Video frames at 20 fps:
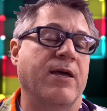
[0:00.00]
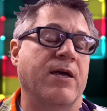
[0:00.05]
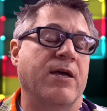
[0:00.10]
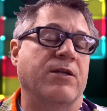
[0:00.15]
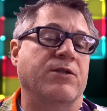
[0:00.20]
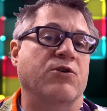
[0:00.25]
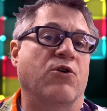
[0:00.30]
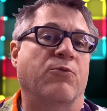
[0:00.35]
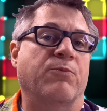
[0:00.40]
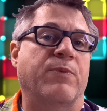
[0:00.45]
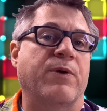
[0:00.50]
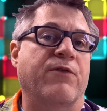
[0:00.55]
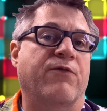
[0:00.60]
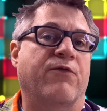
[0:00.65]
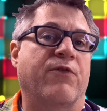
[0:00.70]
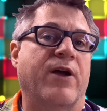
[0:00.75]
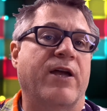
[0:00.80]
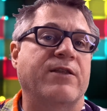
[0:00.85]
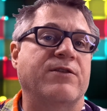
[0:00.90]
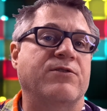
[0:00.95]
Don't be
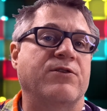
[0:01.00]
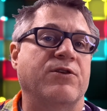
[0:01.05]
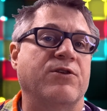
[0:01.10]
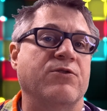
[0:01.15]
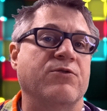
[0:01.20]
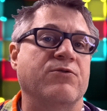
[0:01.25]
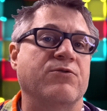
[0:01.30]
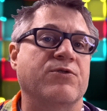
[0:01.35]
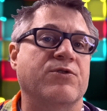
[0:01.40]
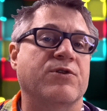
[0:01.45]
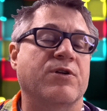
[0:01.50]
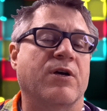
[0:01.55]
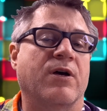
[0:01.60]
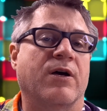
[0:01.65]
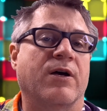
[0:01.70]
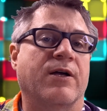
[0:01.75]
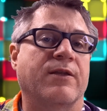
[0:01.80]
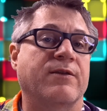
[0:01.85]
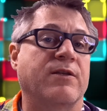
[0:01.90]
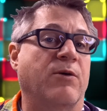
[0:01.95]
afraid to use
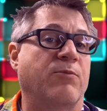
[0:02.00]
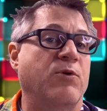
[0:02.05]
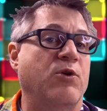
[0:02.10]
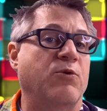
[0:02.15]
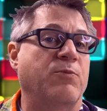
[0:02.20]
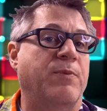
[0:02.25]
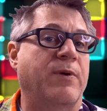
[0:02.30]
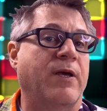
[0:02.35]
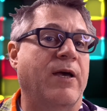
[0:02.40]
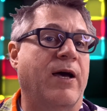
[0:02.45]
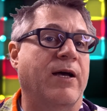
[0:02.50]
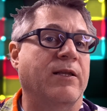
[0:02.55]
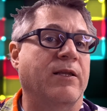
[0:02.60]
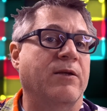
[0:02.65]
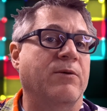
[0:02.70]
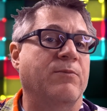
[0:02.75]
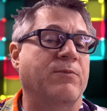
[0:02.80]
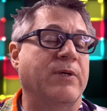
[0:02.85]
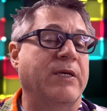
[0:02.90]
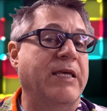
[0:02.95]

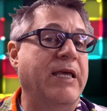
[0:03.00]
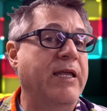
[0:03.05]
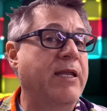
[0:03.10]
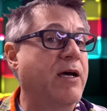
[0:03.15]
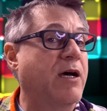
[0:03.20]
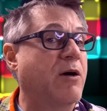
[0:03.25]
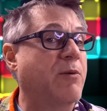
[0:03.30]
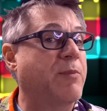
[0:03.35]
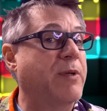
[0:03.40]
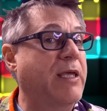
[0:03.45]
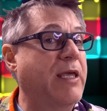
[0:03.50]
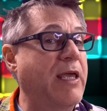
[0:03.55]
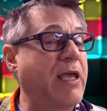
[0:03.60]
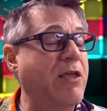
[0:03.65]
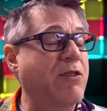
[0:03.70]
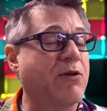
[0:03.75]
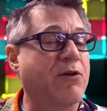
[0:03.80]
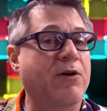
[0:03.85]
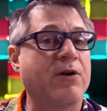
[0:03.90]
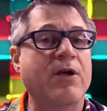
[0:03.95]
WPILib GitHub
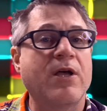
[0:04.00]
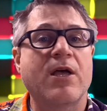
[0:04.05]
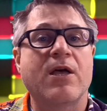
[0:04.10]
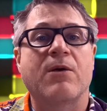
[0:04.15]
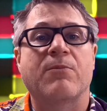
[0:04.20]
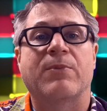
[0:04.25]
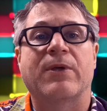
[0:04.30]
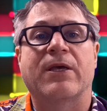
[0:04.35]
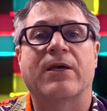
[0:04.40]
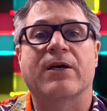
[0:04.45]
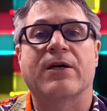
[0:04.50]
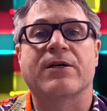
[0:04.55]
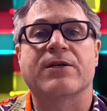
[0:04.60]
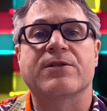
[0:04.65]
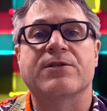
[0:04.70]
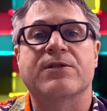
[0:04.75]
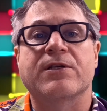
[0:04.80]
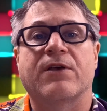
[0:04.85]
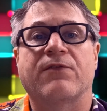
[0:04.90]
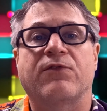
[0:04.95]
either,
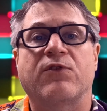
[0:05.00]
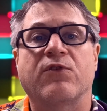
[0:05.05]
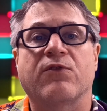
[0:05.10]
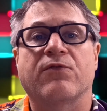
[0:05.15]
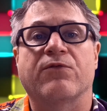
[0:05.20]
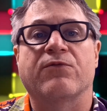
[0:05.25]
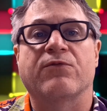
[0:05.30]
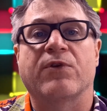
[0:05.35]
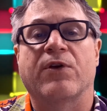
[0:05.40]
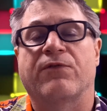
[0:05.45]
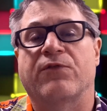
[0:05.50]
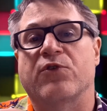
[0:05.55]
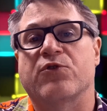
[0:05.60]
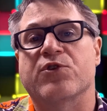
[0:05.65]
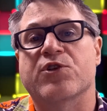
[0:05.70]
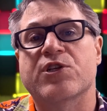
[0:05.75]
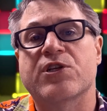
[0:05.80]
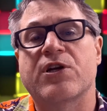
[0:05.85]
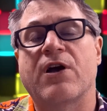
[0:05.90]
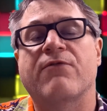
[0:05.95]
because if you're
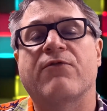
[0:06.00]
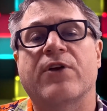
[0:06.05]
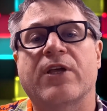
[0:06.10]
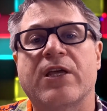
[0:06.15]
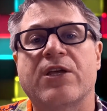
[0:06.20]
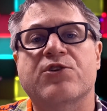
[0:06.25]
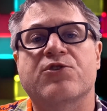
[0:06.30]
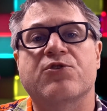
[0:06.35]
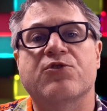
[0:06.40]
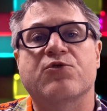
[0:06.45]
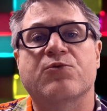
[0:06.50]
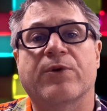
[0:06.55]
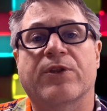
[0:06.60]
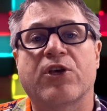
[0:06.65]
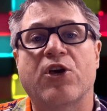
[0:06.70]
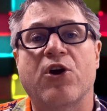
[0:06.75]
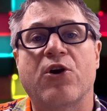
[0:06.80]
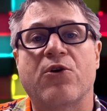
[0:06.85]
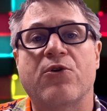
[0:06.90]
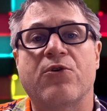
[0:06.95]
discovering issues with
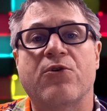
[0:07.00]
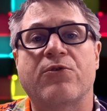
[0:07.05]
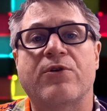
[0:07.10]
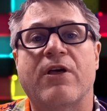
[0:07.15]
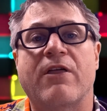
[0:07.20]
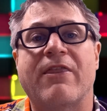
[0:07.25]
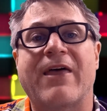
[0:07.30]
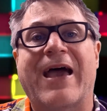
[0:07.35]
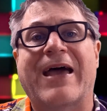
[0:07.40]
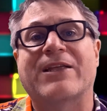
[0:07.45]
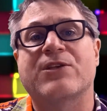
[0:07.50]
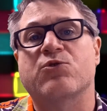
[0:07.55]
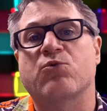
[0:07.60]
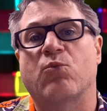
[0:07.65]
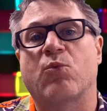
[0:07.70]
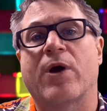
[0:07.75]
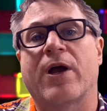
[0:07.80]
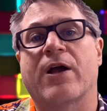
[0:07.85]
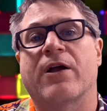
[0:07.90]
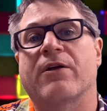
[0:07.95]
code, that is
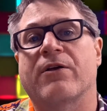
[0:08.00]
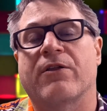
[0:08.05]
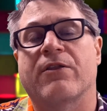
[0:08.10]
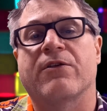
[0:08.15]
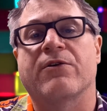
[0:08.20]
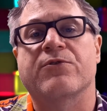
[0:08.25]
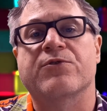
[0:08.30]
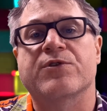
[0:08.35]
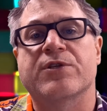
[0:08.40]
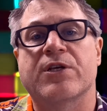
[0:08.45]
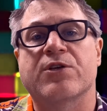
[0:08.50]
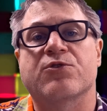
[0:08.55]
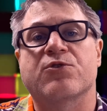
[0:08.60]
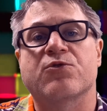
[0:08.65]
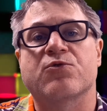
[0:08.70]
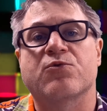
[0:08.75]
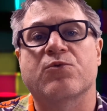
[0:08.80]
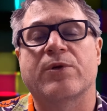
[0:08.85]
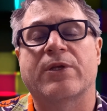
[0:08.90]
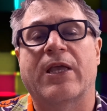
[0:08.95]
where those
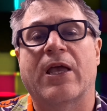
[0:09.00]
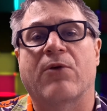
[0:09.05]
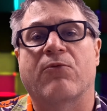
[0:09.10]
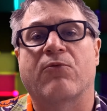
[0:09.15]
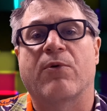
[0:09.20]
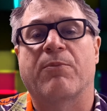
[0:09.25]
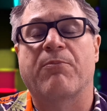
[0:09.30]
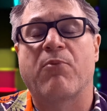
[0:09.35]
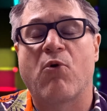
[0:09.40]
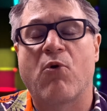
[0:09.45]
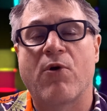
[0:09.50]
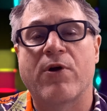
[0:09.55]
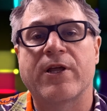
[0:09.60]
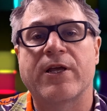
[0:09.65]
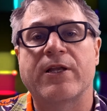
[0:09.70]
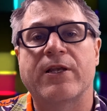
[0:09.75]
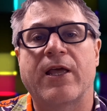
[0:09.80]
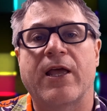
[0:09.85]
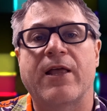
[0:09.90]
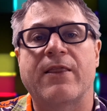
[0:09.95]
issues would get
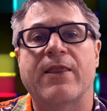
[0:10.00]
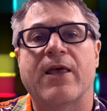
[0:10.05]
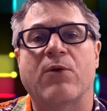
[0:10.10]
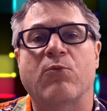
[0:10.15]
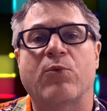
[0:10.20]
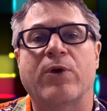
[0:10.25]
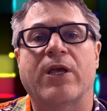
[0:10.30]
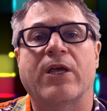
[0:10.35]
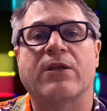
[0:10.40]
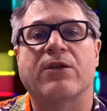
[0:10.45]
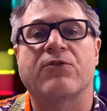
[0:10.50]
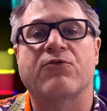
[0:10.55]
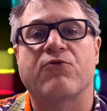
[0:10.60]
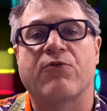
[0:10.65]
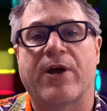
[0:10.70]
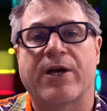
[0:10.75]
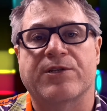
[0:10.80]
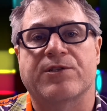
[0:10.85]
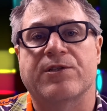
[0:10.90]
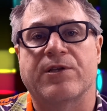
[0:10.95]
reported, and then we can
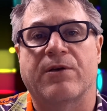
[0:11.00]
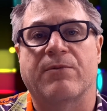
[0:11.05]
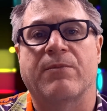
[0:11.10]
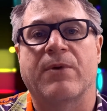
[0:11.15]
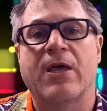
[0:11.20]
address them